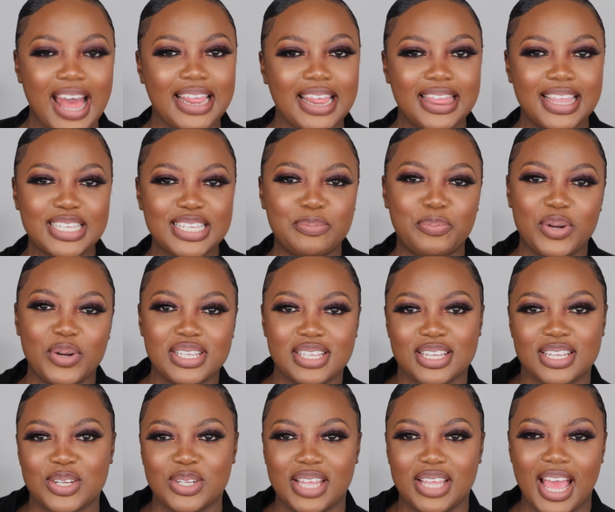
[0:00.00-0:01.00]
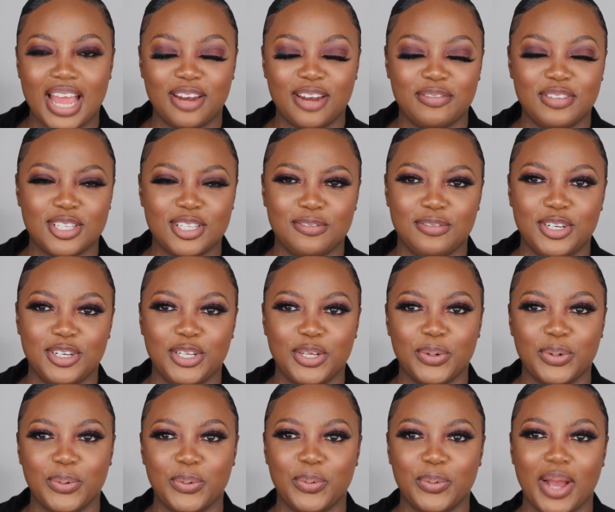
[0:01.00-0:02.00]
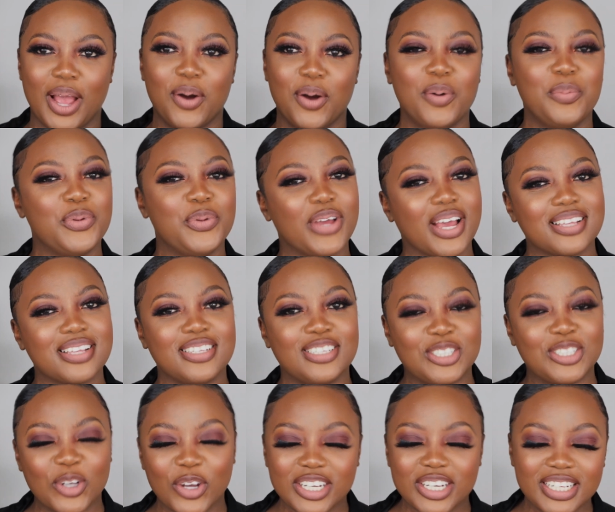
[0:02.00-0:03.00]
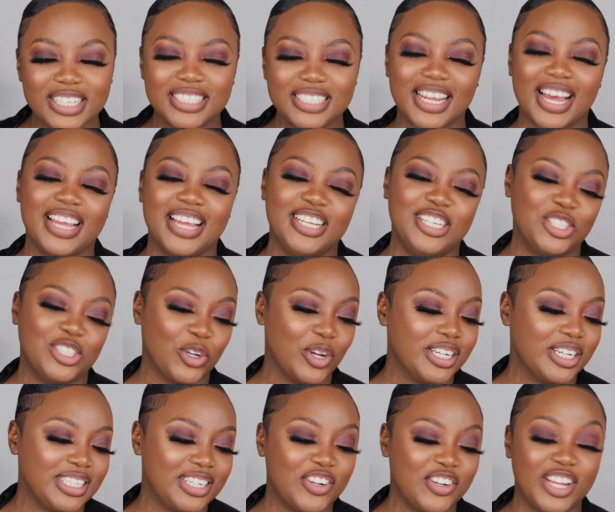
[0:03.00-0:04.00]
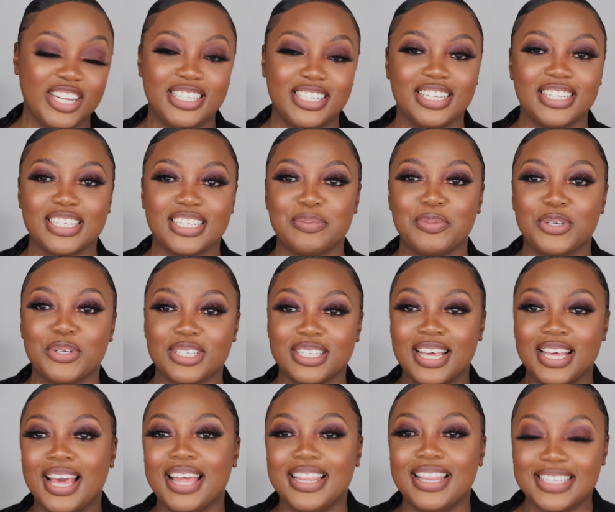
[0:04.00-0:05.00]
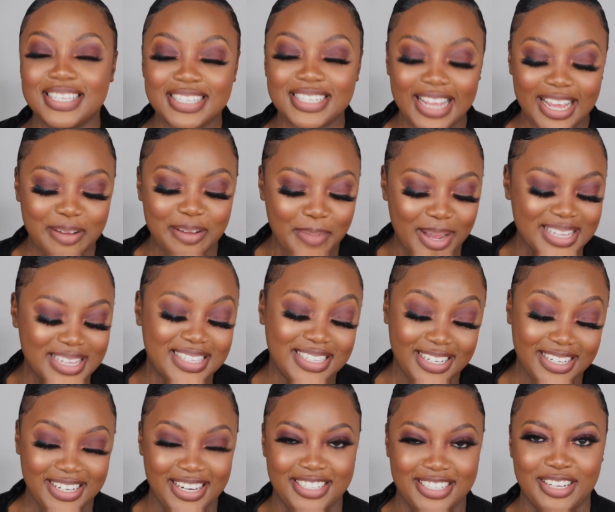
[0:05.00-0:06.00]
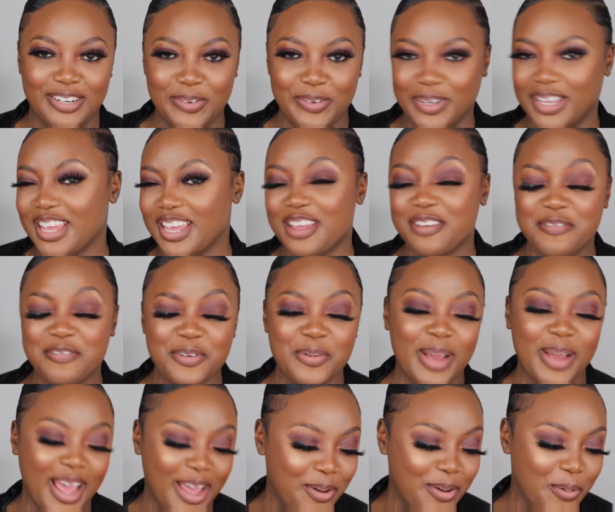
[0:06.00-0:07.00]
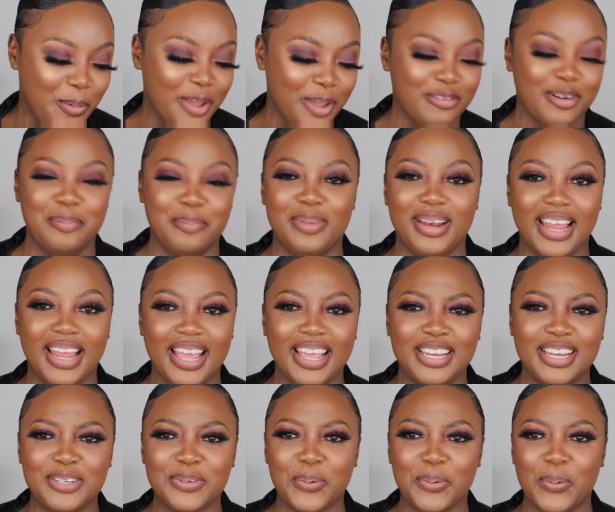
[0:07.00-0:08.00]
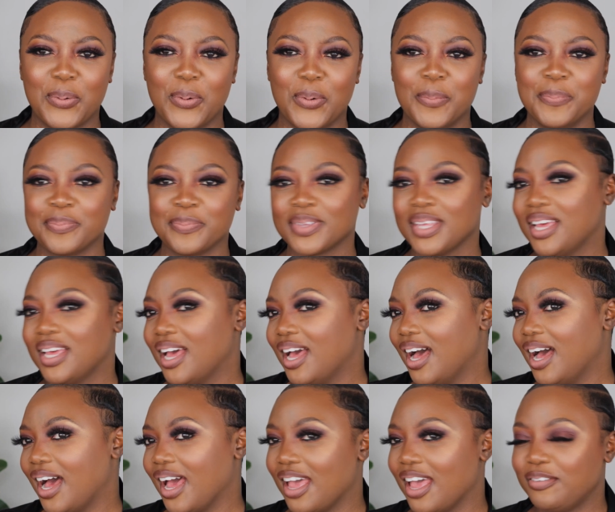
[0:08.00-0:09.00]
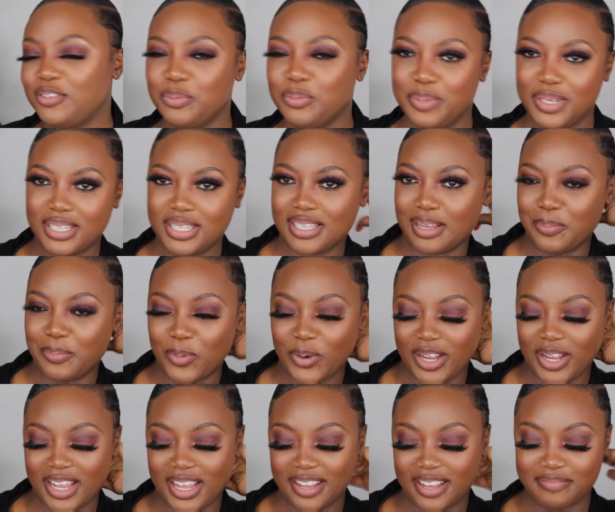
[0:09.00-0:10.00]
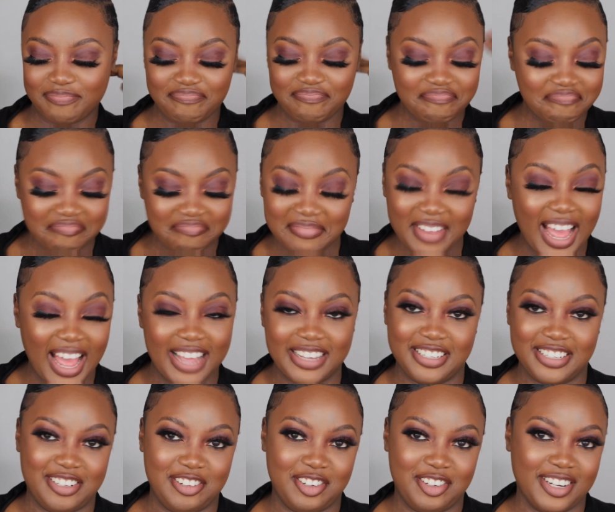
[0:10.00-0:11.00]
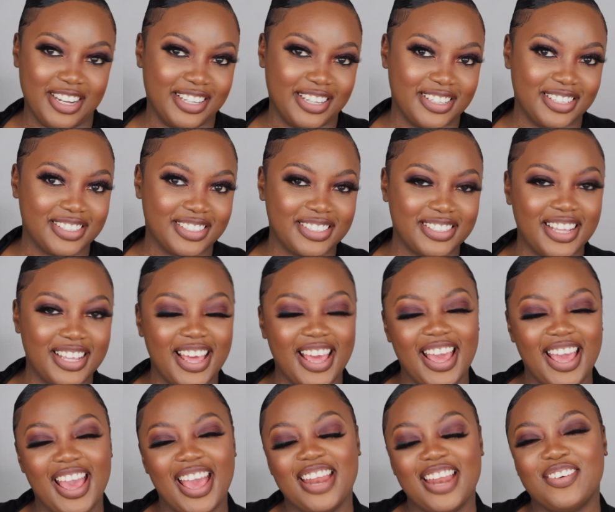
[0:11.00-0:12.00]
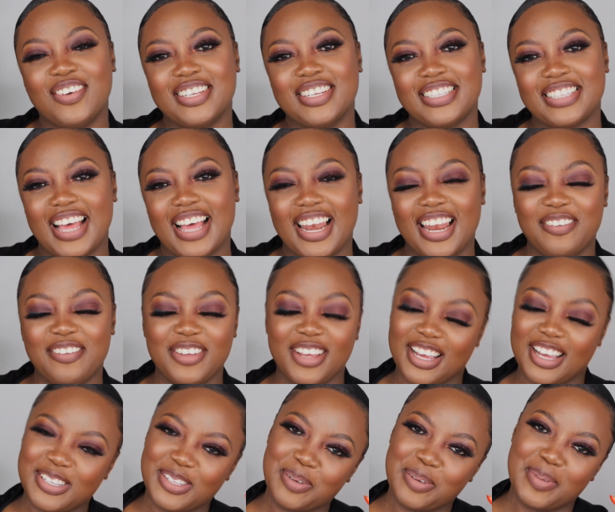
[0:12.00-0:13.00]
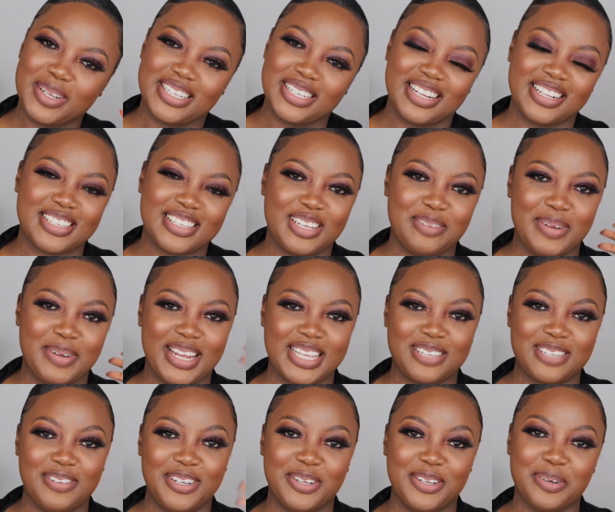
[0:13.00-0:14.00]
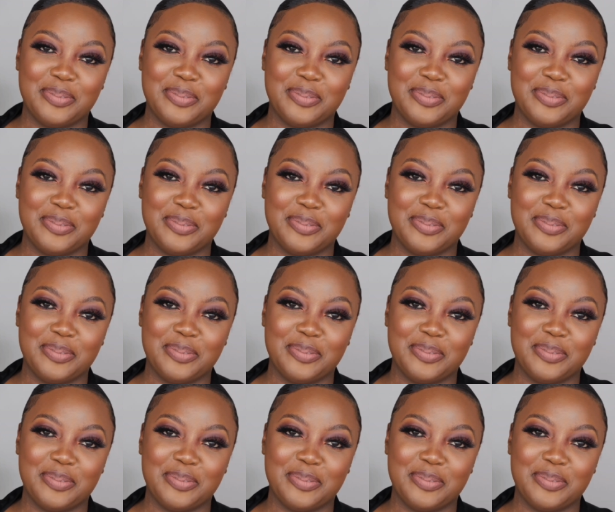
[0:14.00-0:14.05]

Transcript: this brings us to the end of this video. I hope you guys enjoyed it. I enjoyed it creating this, because this is like my signature look. Everywhere I go, if I'm late or I have to be somewhere, I just look like this. Anyways, I love you guys so much, and I'll see you in my next video.